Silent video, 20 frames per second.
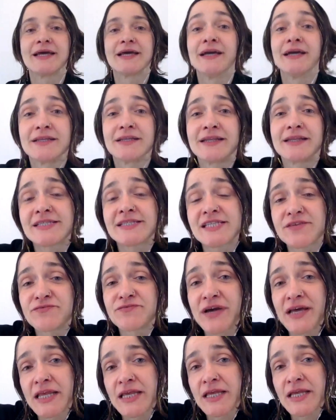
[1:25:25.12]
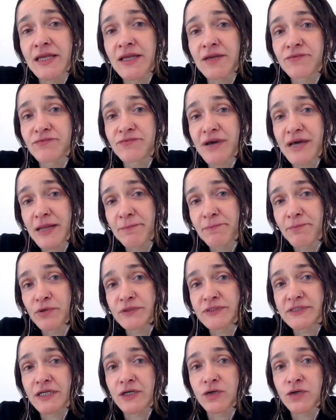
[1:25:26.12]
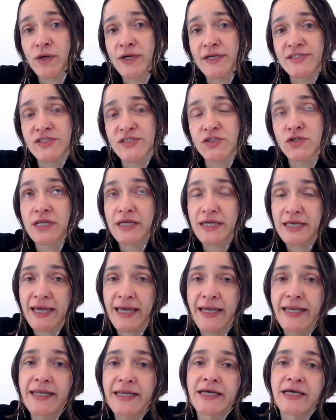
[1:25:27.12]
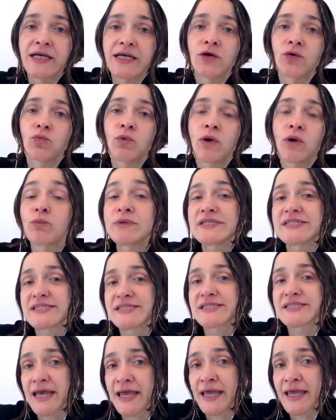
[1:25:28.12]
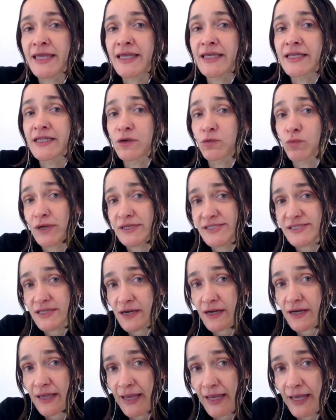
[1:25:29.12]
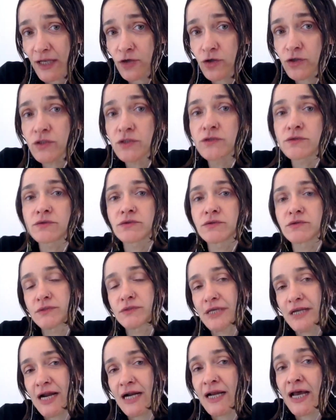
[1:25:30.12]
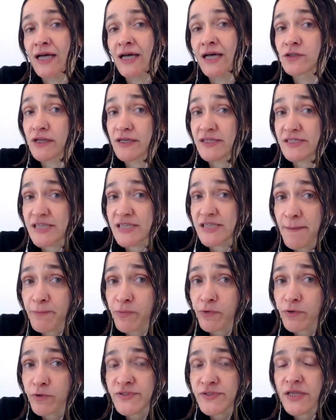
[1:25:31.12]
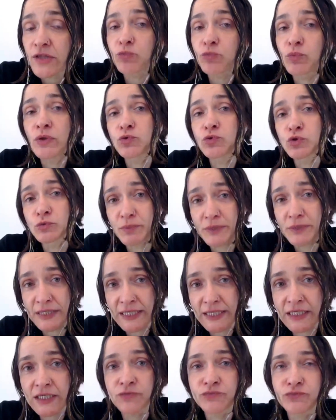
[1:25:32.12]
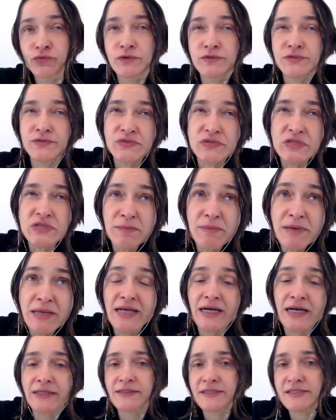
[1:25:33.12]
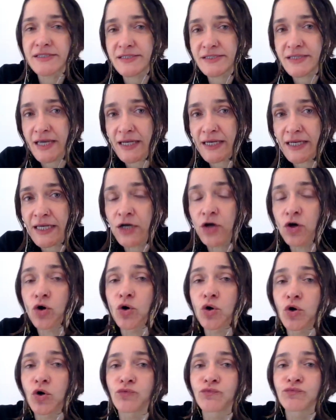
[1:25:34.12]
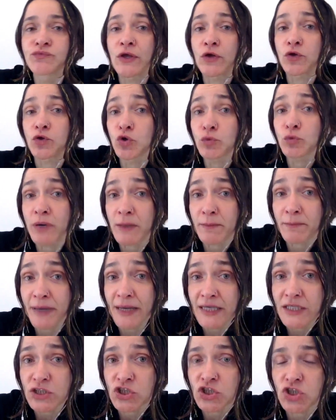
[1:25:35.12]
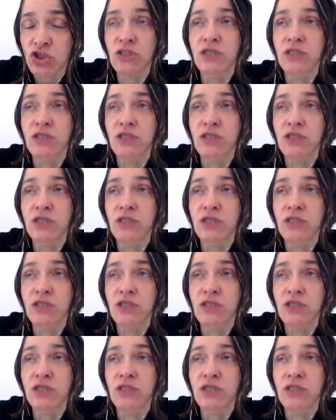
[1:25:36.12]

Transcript: That's a very, very important question. Again, when we stay in the Western canon, there are other examples that we could bring for similar understanding of the Übermensch.